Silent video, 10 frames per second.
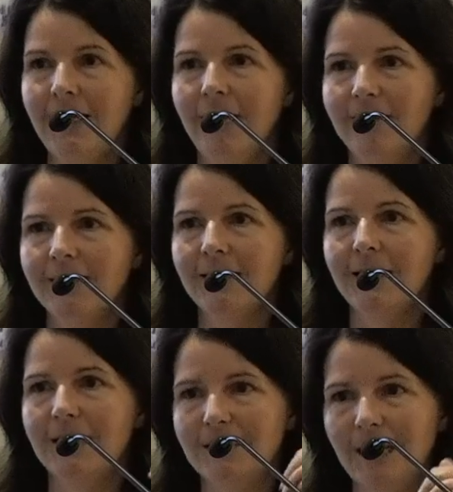efficacy
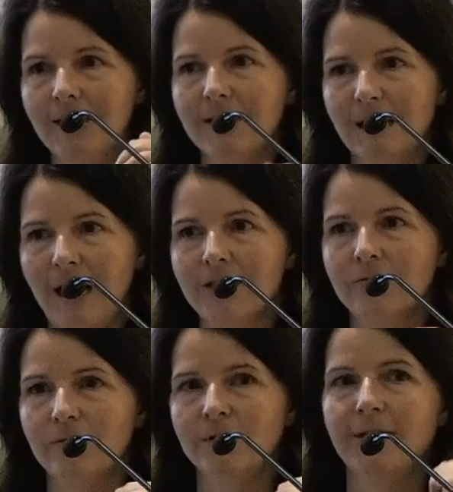that does last
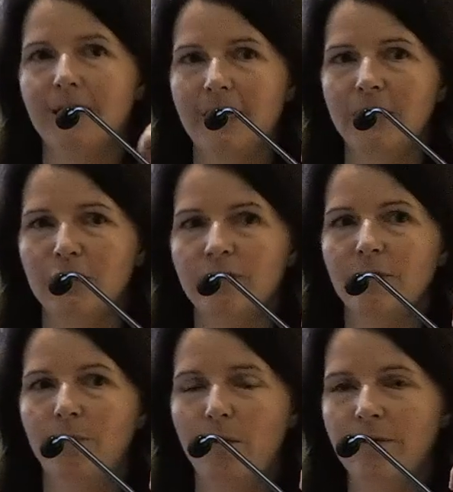through the second year for
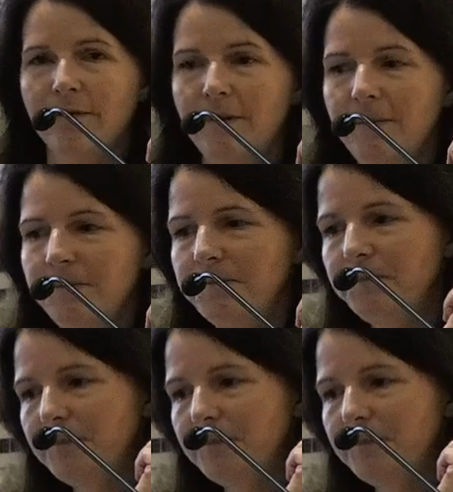both of them.